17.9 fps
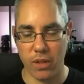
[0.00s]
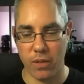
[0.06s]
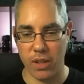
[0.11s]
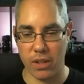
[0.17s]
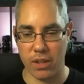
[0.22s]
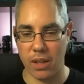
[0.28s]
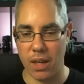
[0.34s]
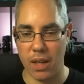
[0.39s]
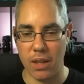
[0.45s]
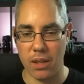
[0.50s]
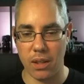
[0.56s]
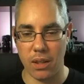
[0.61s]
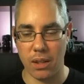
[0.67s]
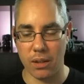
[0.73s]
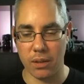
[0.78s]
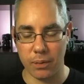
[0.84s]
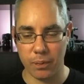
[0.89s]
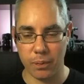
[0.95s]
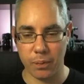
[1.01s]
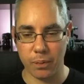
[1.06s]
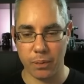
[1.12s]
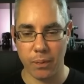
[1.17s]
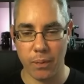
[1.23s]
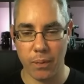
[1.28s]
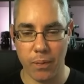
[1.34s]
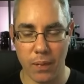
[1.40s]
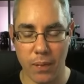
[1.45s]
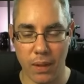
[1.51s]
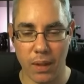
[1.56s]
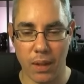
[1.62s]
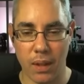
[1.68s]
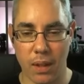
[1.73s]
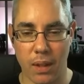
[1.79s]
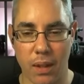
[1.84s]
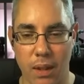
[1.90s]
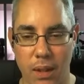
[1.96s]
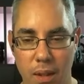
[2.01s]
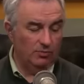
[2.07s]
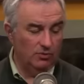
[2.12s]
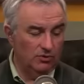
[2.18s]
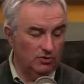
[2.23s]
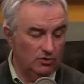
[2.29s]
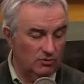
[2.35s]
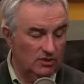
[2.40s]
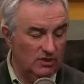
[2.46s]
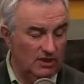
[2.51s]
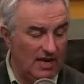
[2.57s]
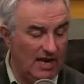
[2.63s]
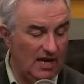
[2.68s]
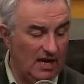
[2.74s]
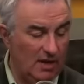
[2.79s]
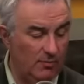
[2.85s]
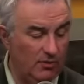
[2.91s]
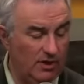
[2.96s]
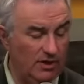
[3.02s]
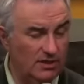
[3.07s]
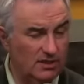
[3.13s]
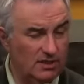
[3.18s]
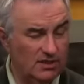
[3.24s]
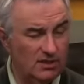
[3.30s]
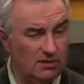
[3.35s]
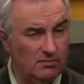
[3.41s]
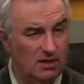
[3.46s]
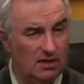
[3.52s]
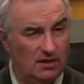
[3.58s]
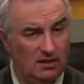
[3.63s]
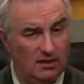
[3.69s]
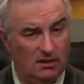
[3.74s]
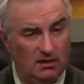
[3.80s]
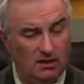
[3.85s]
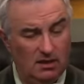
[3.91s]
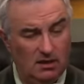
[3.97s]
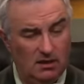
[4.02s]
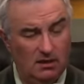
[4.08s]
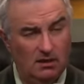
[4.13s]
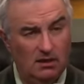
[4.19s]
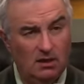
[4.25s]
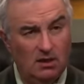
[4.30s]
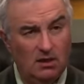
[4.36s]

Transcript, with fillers: it's germane is that that's that many people using that operating system. And, uh,